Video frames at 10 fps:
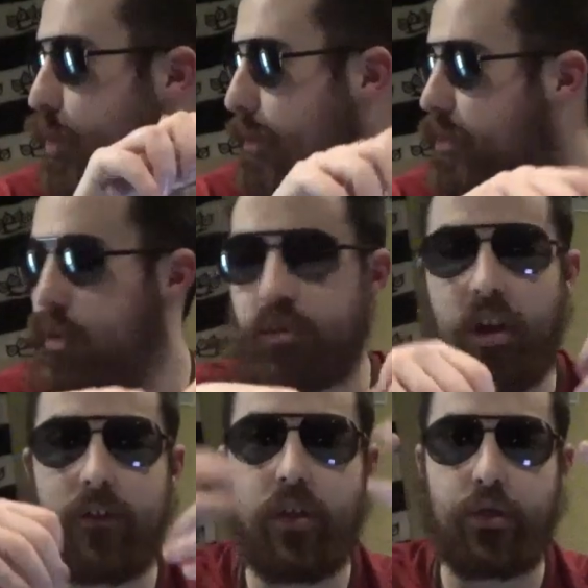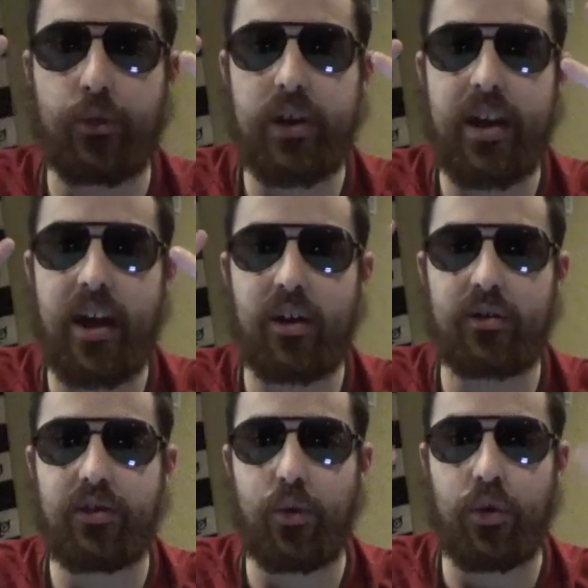episodes of the 3
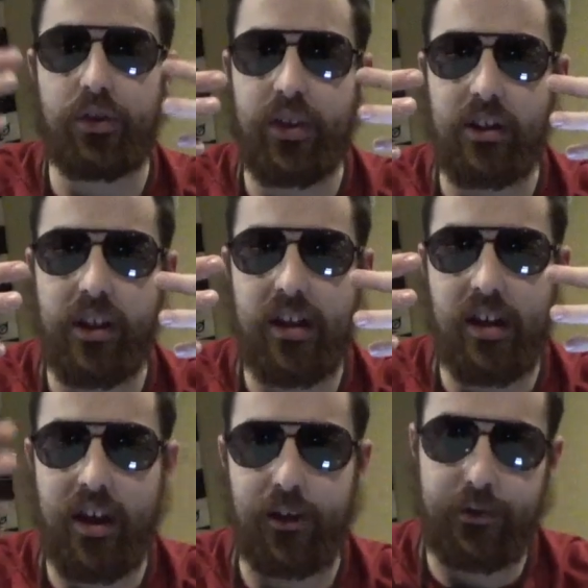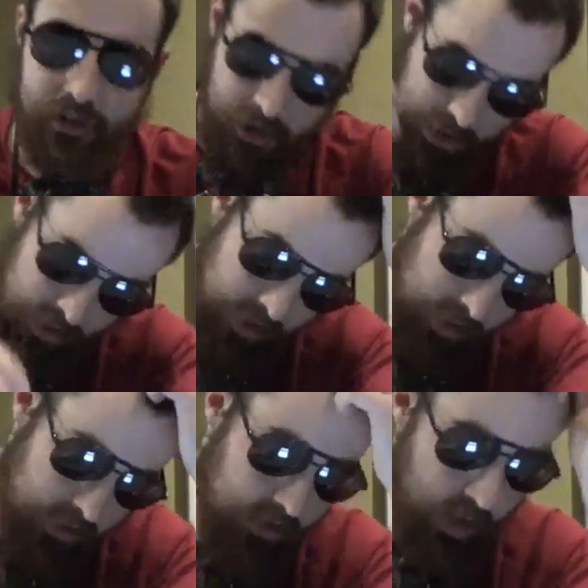count or the elite count.
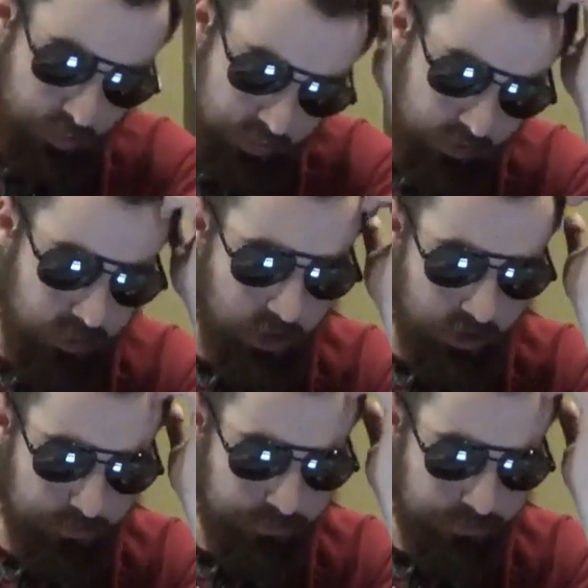So just a